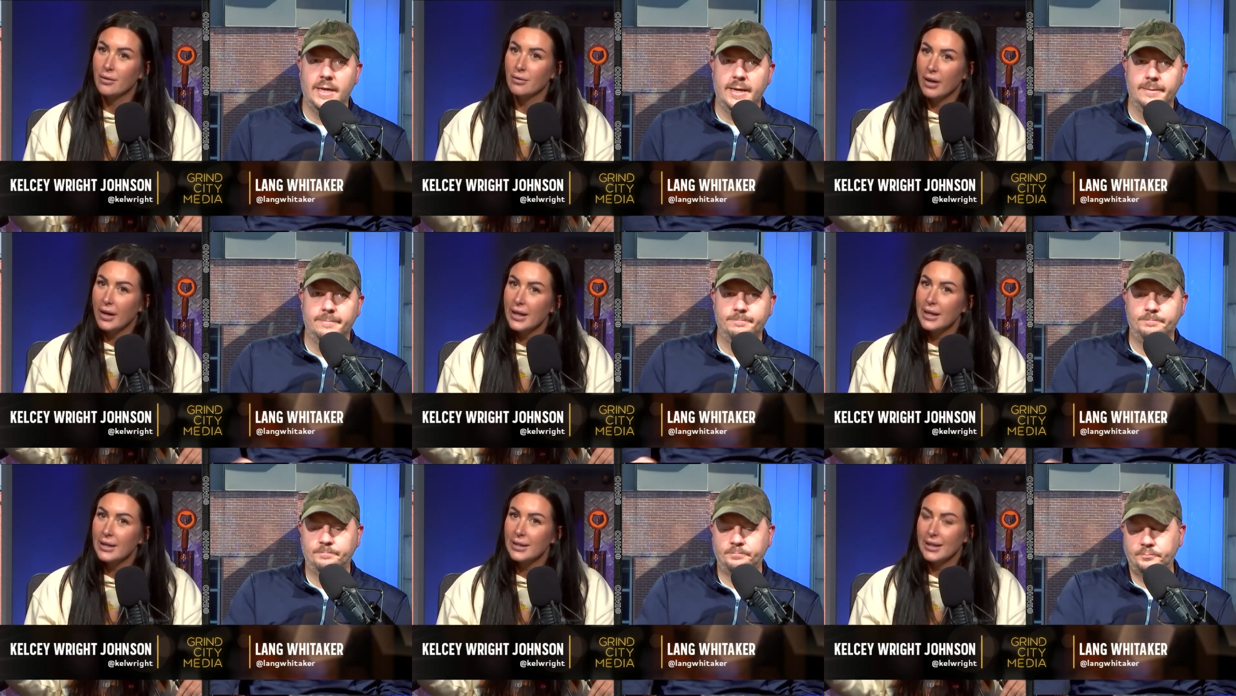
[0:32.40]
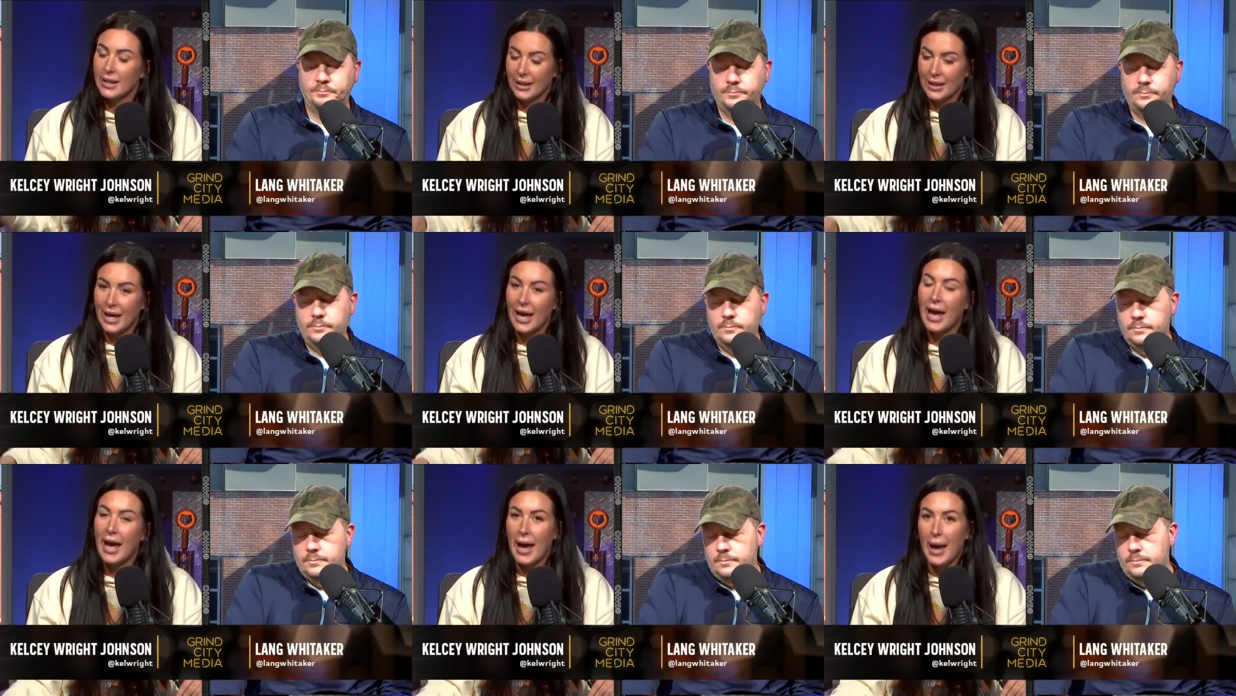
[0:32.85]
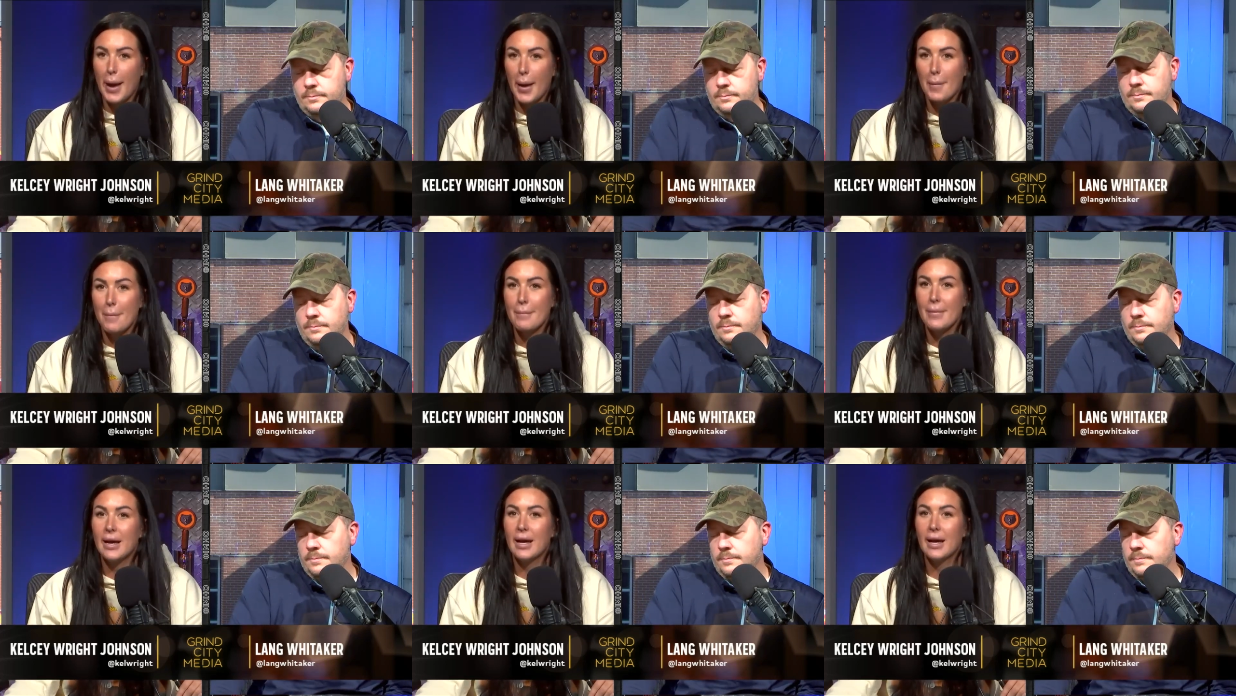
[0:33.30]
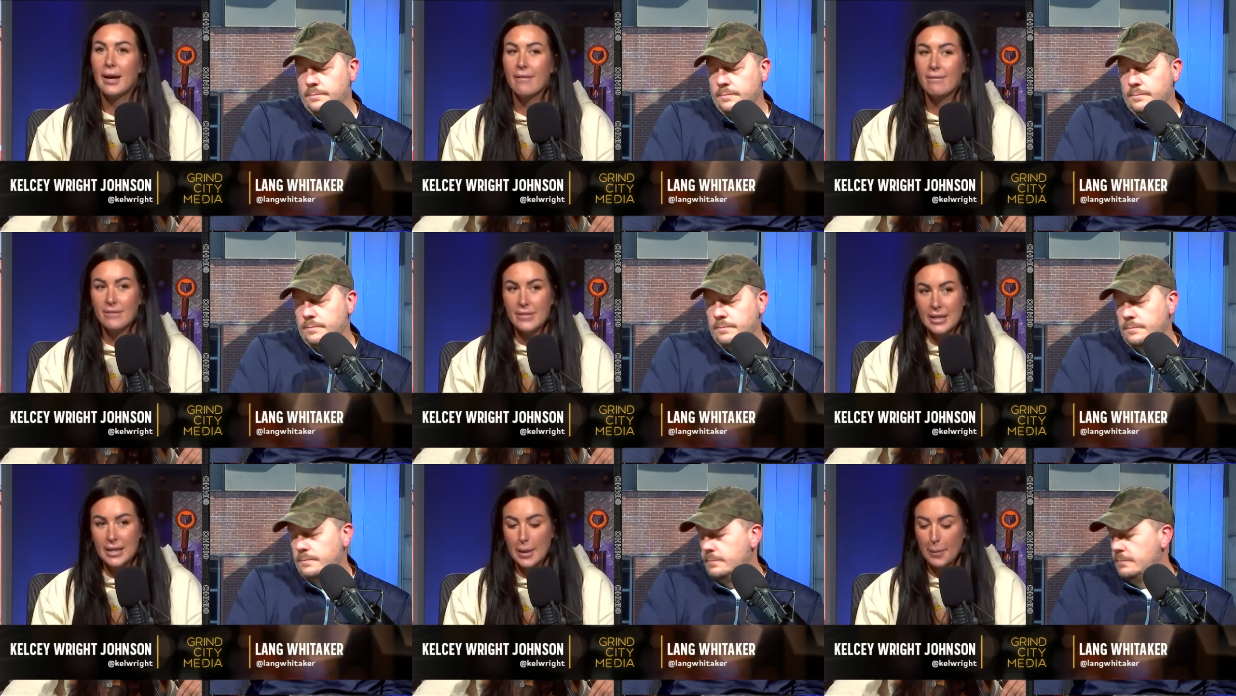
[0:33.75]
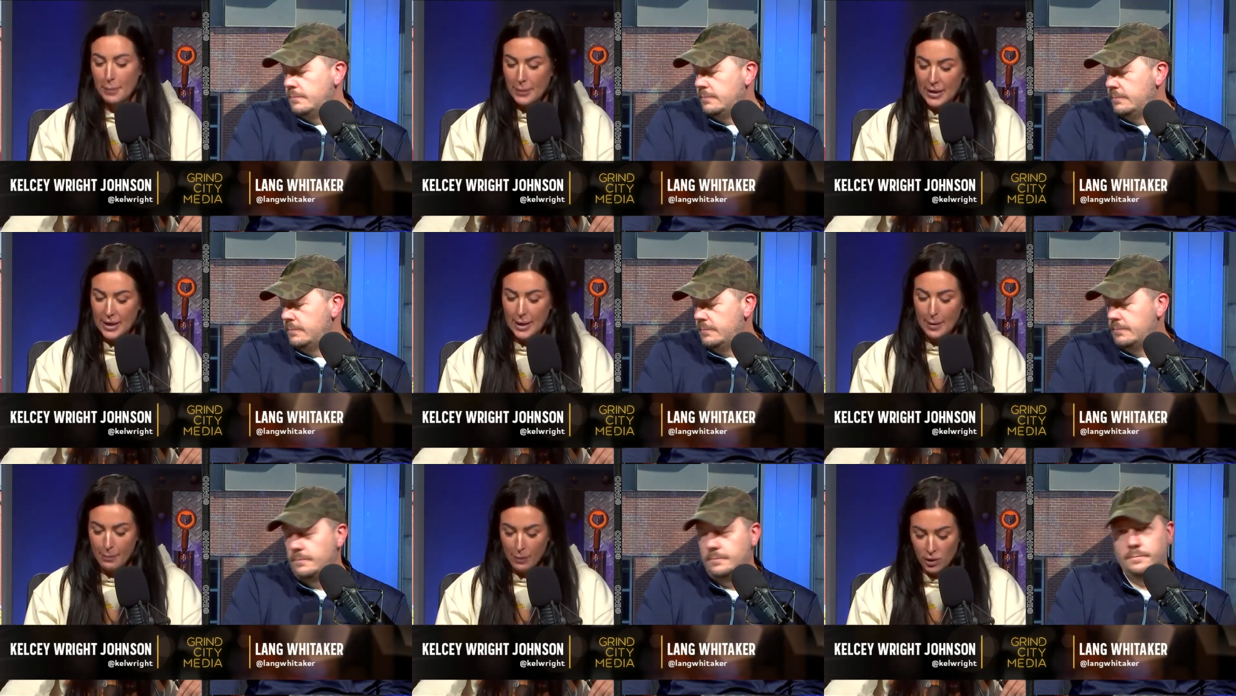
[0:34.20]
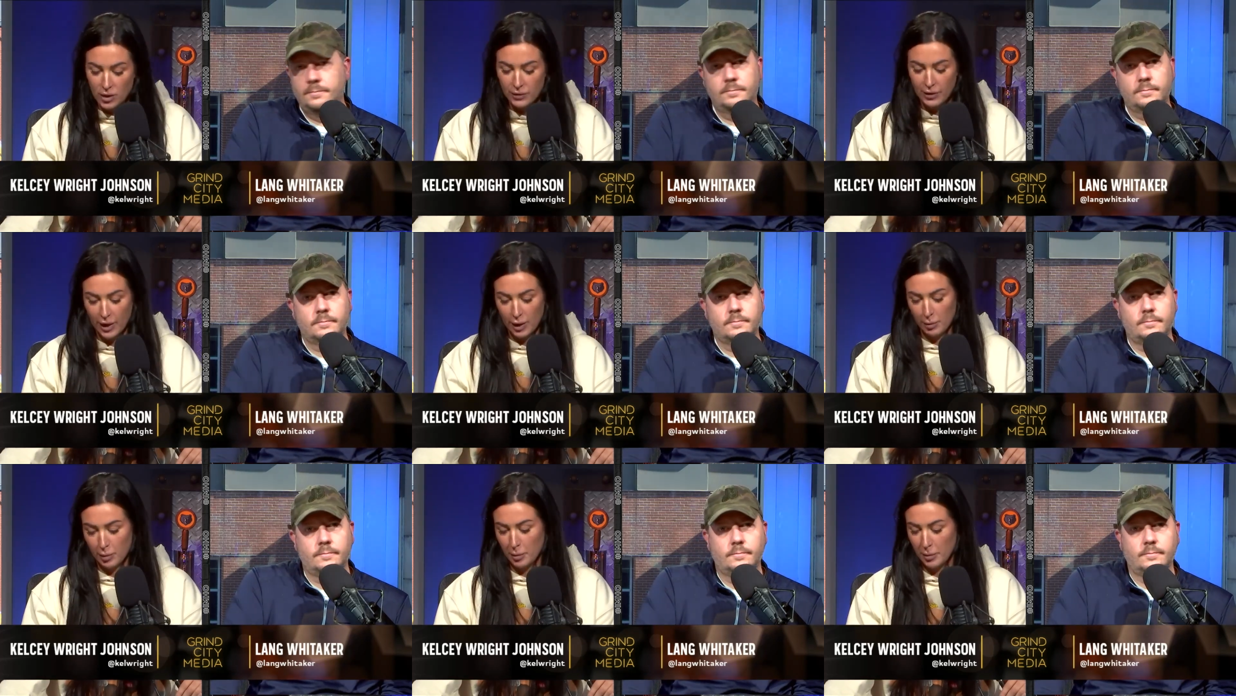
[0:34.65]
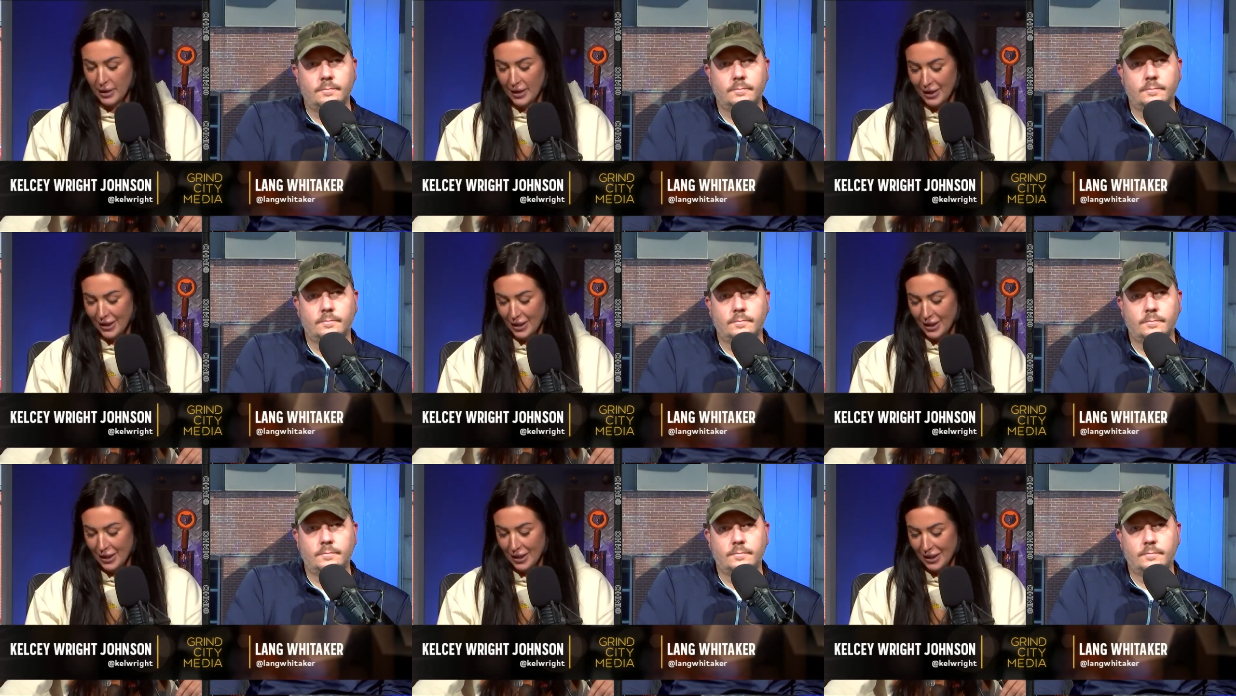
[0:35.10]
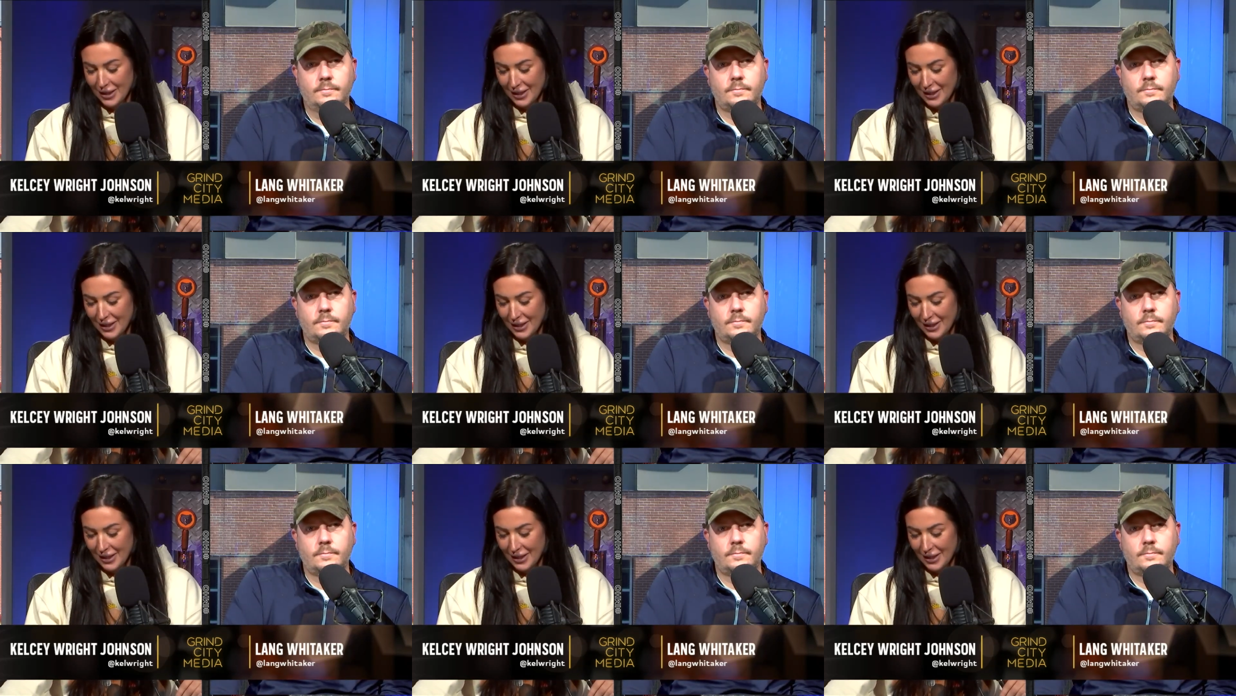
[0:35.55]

Speaker 1: yeah. right? Like MVP, most valuable player.